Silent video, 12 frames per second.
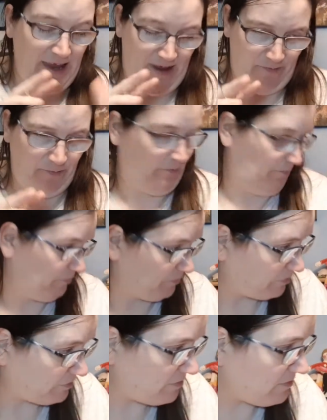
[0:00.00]
if
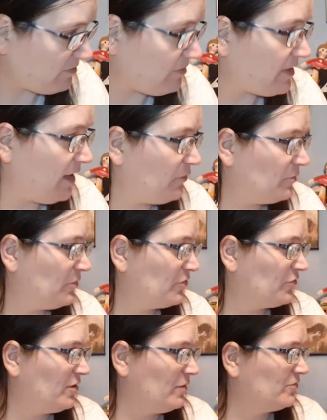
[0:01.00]
I would have put the
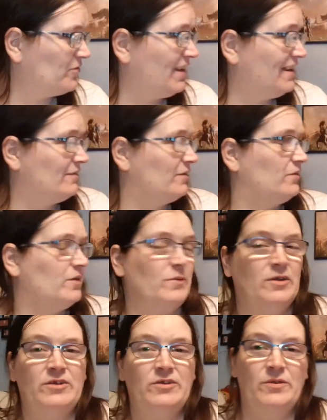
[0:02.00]
tree up, which again, I don't think we're
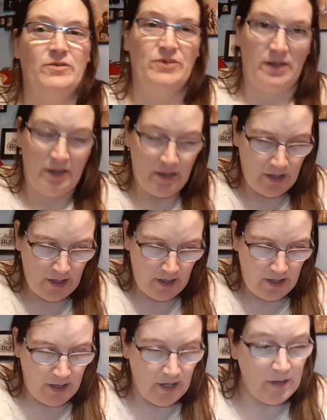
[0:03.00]
going to do this year.
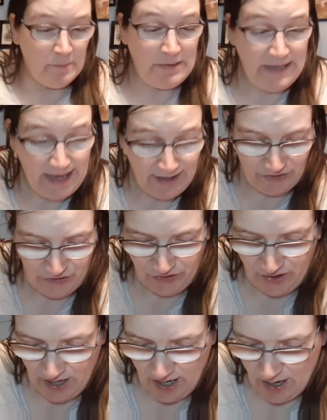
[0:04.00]
But
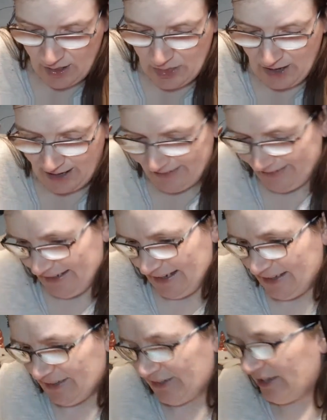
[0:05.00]
yes, uh, that
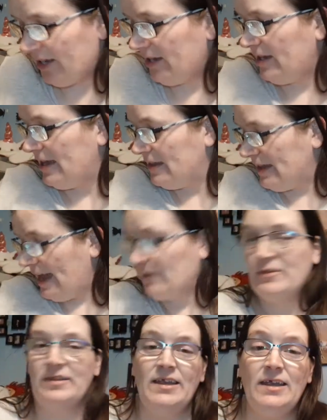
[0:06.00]
is
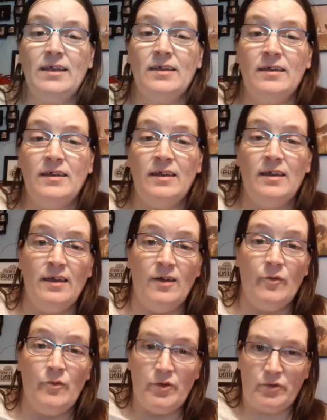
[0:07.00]
everything
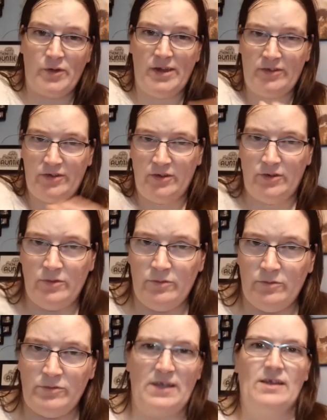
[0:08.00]
feel free to
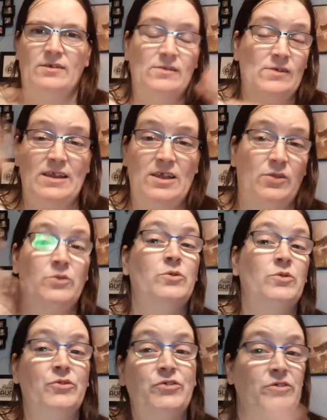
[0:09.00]
uh, any
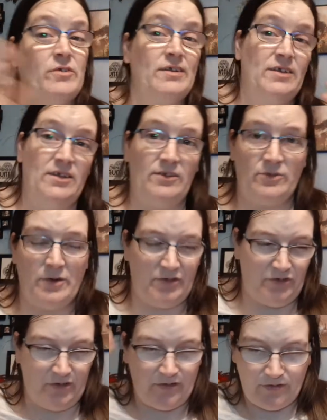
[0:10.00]
thoughts, ideas,
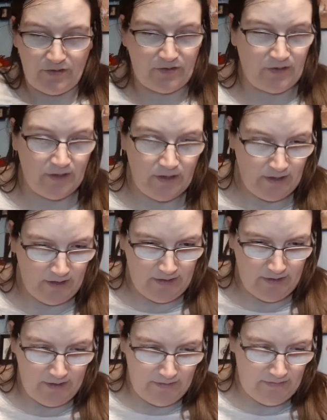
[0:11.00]
questions,
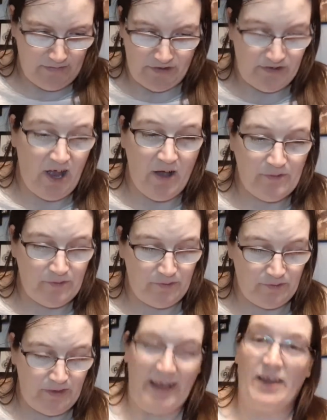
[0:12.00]

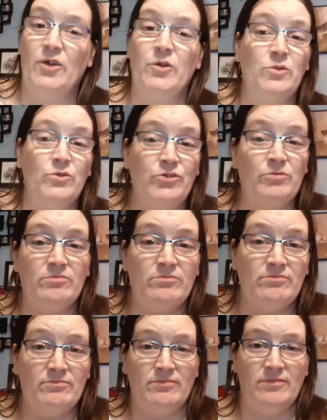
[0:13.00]
stuff, hellos
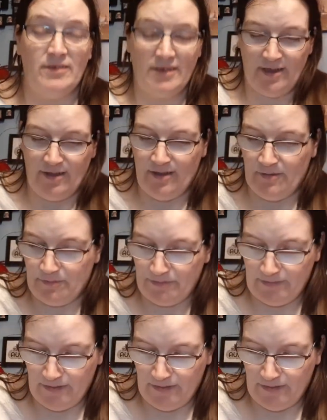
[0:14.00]
um,